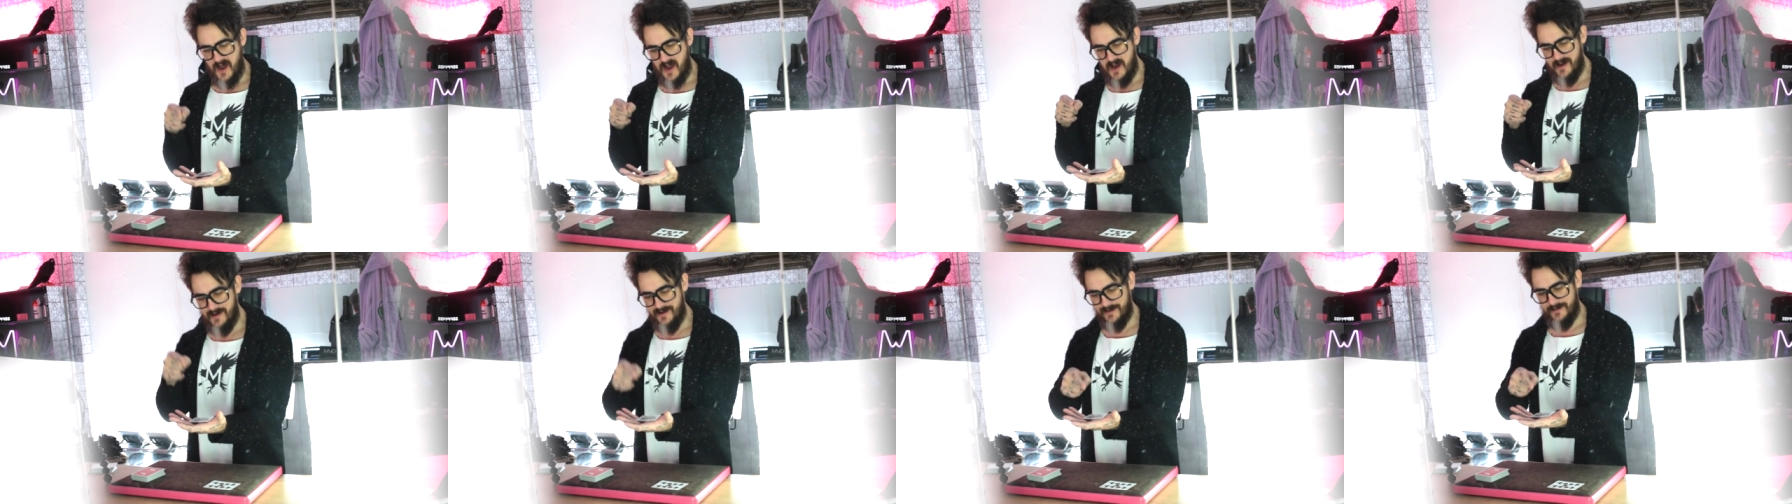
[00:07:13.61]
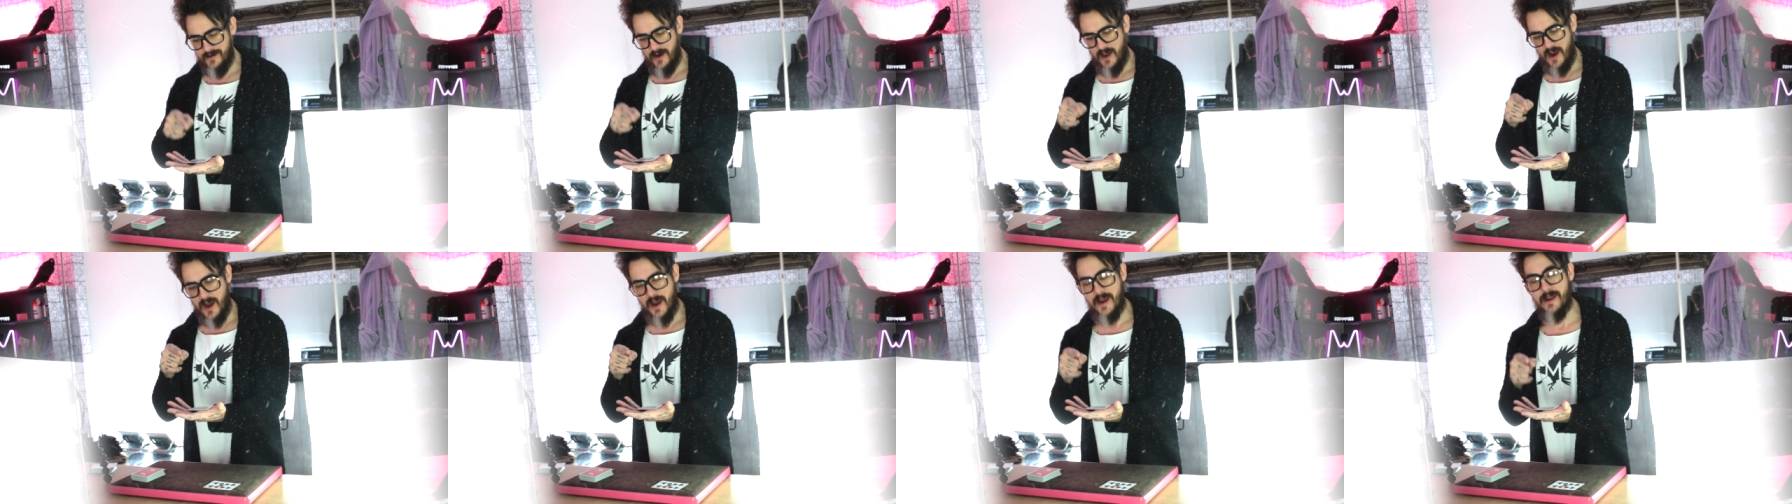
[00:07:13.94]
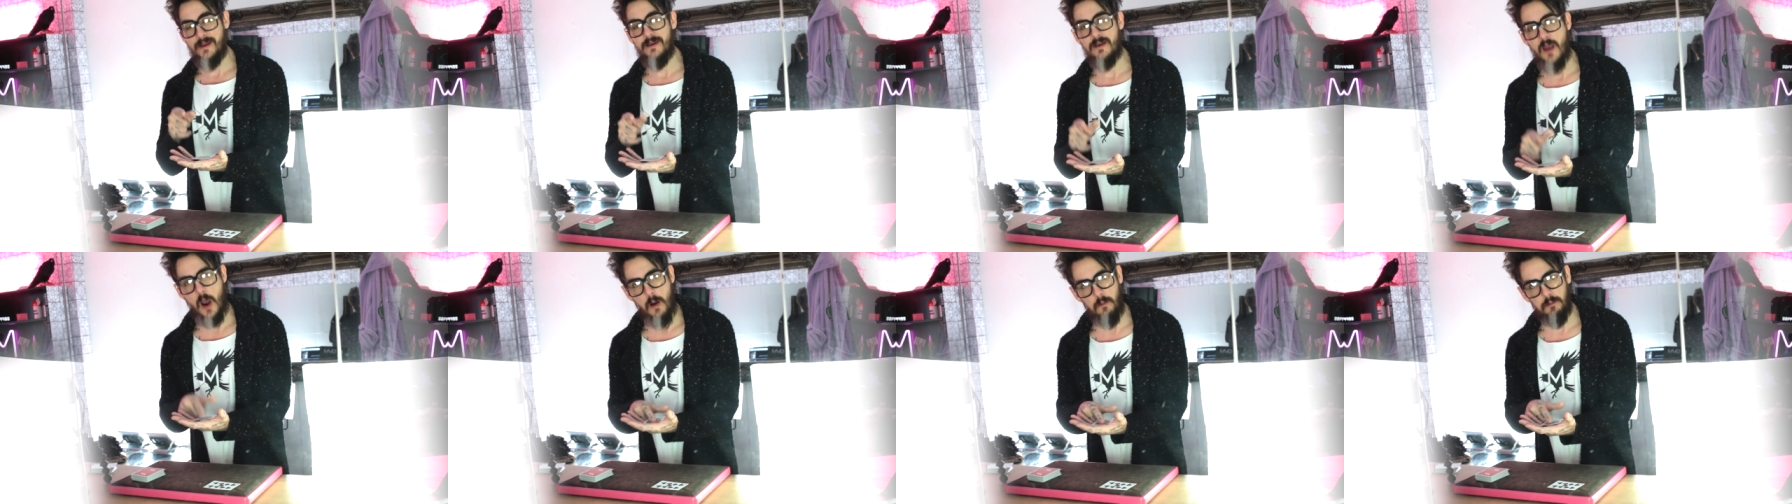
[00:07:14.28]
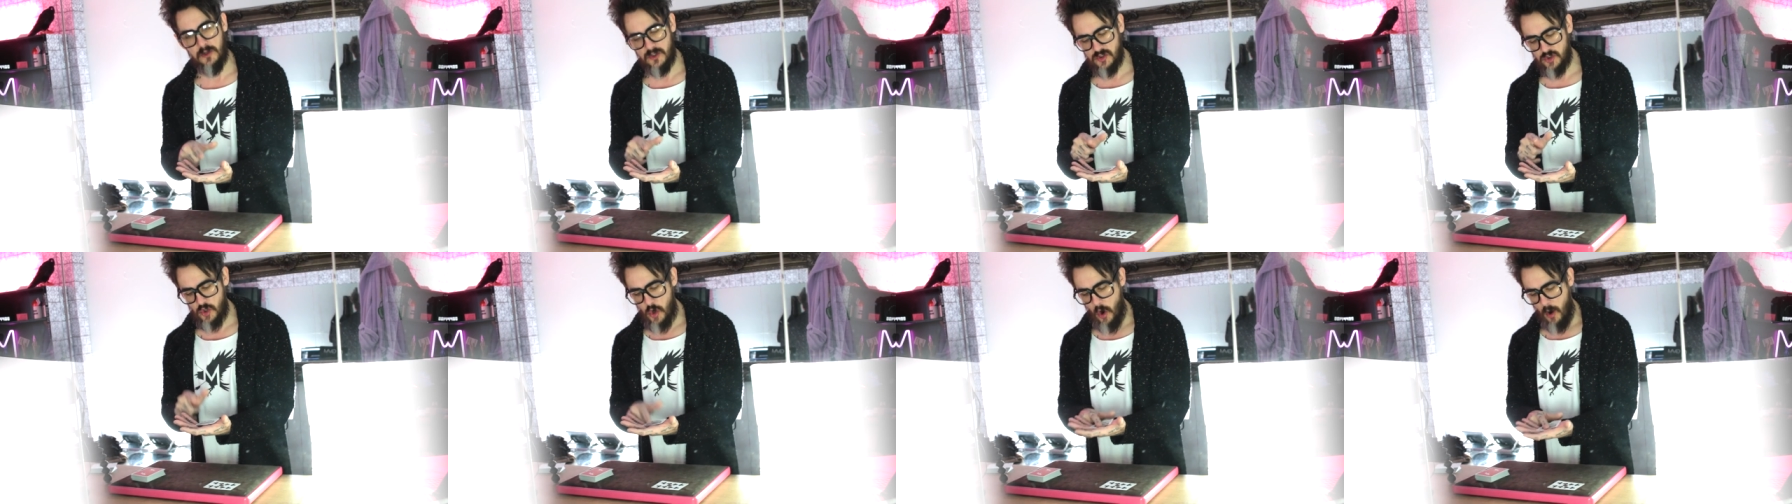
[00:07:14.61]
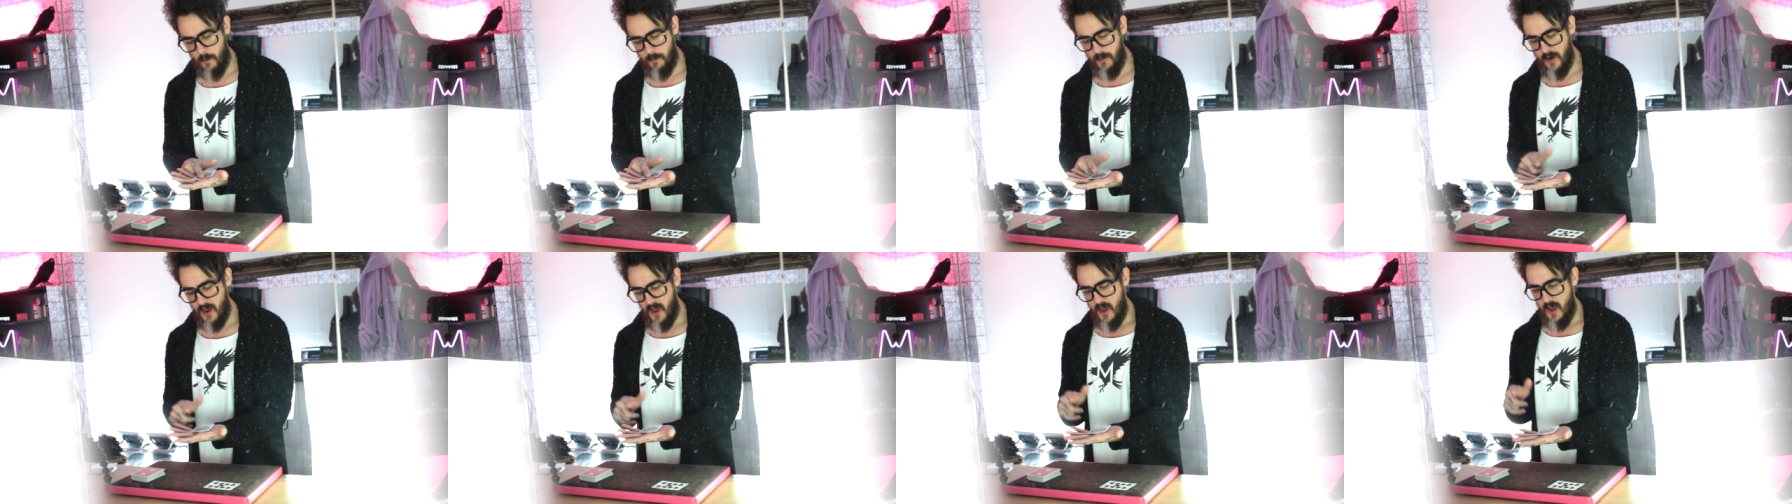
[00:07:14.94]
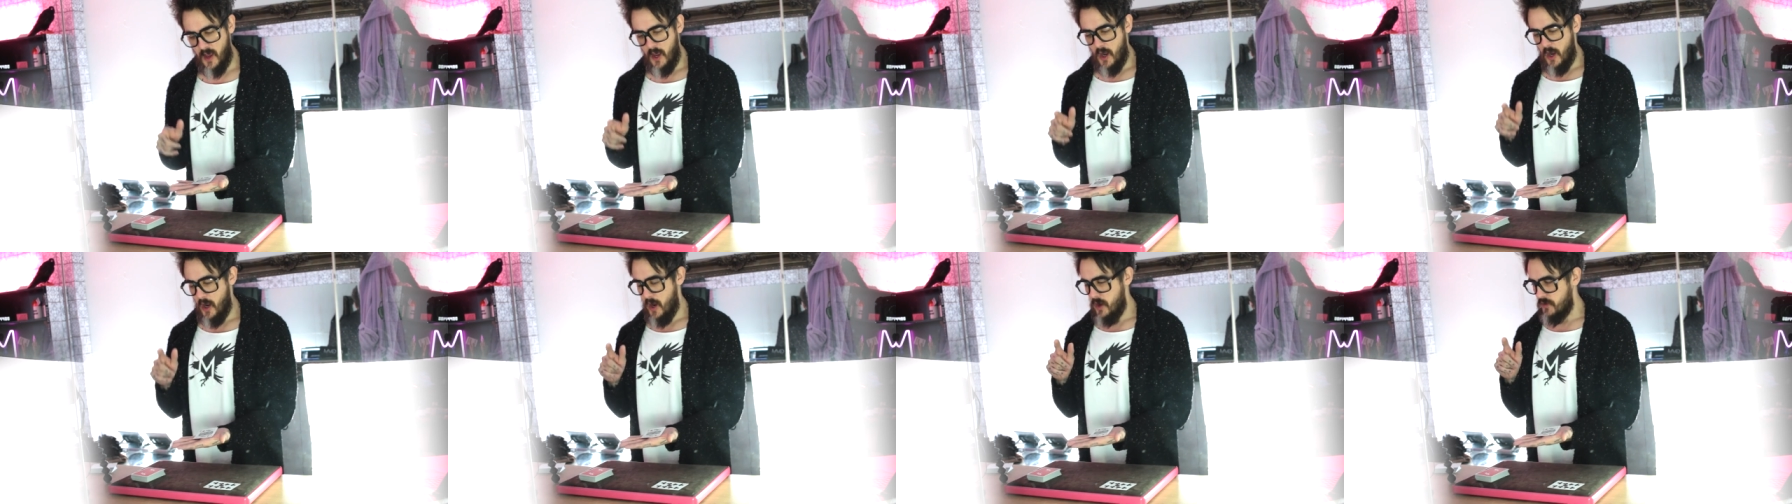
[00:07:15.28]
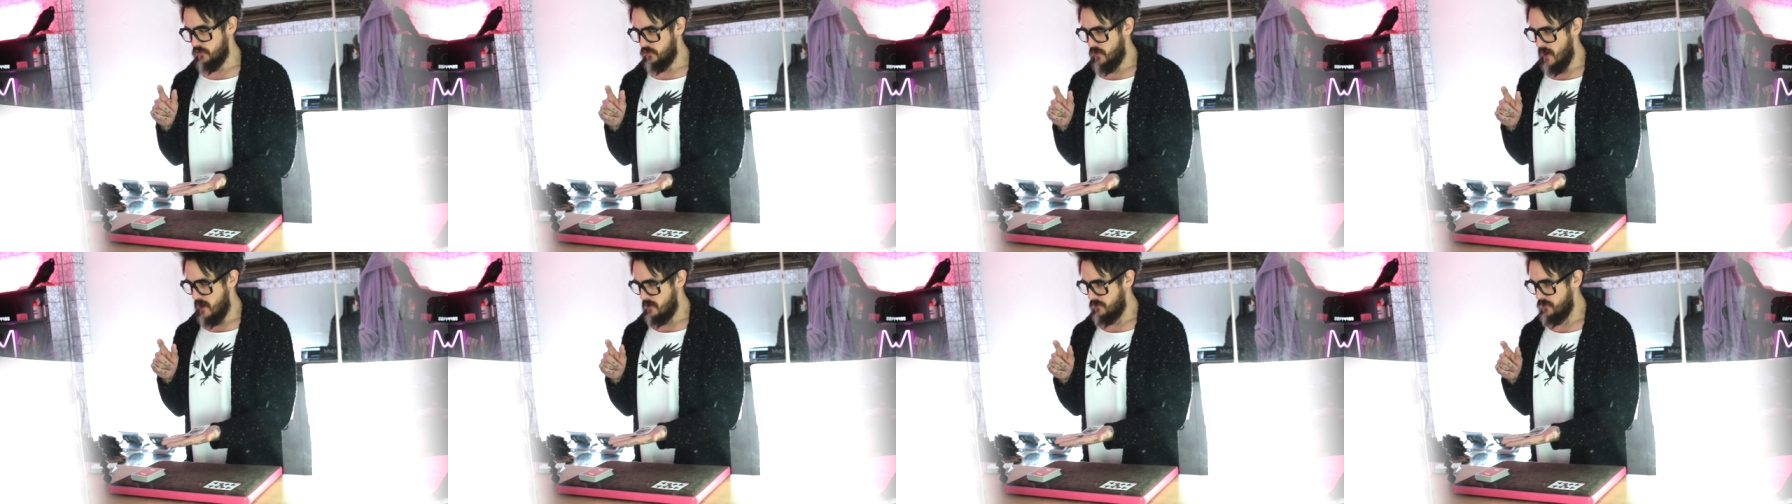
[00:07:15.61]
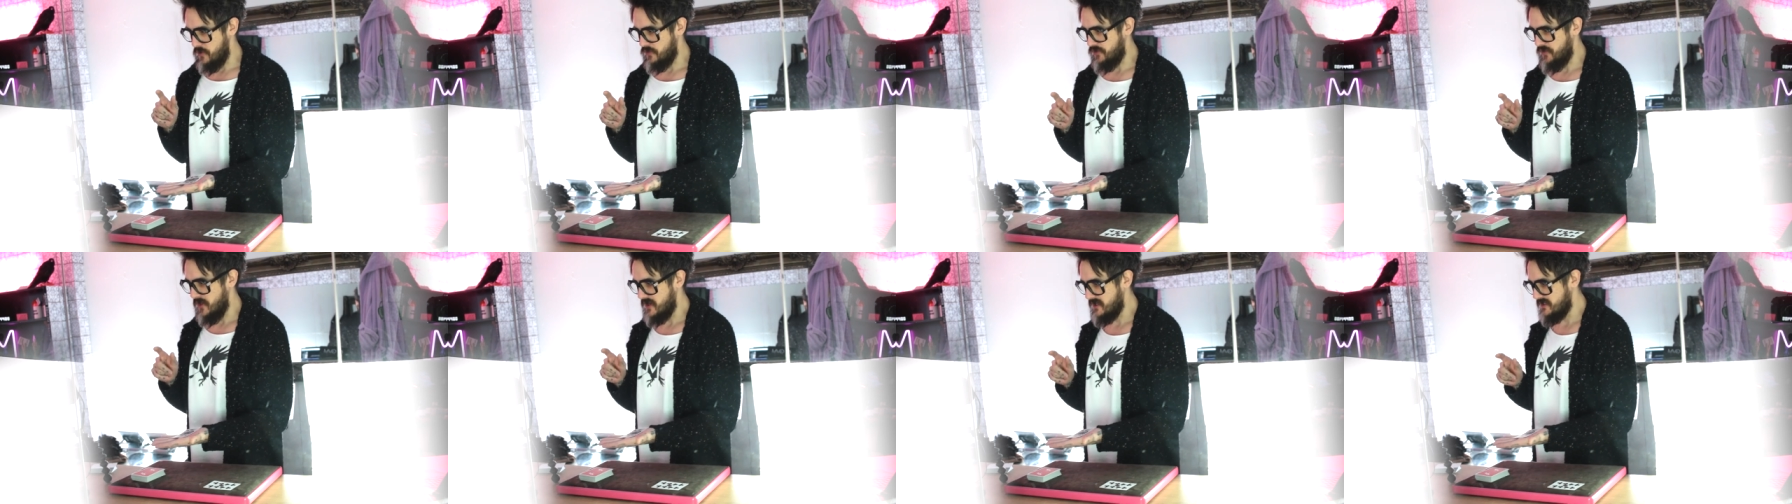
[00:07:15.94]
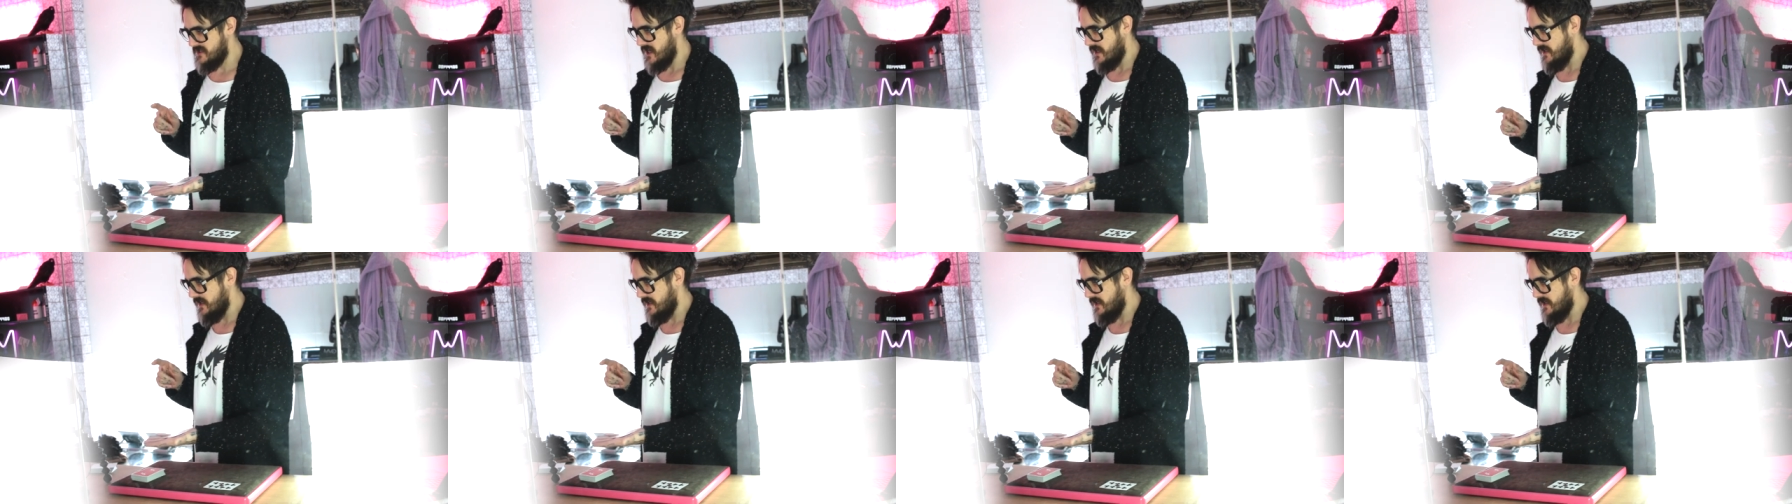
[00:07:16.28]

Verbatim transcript: in a gambler's cop. The the things